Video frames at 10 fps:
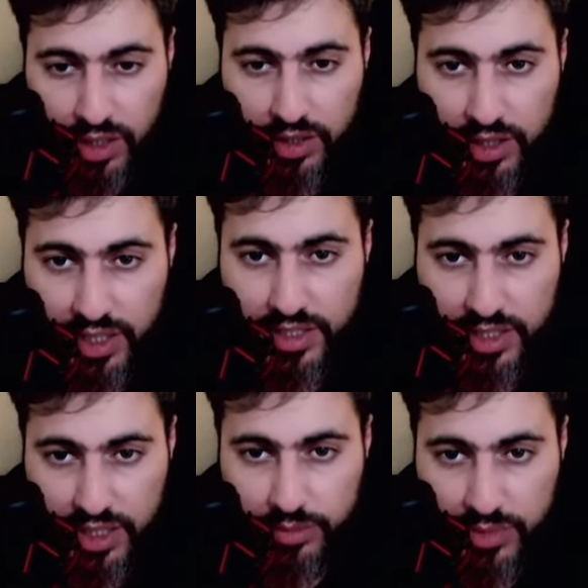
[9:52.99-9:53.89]
The next
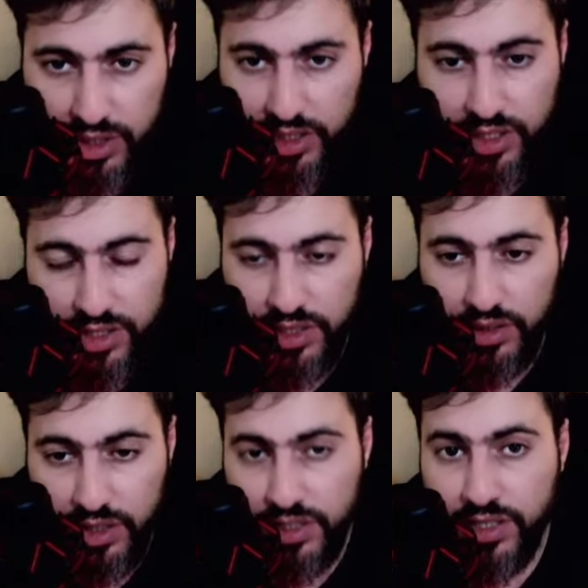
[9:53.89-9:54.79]
game,
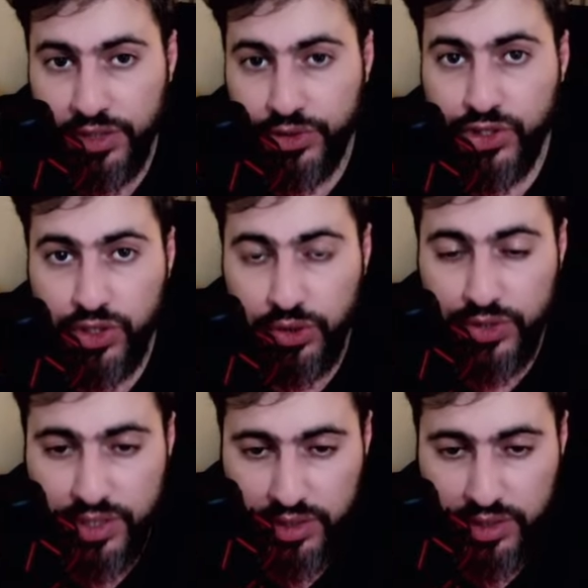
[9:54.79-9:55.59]
Registeel. Registeel destroys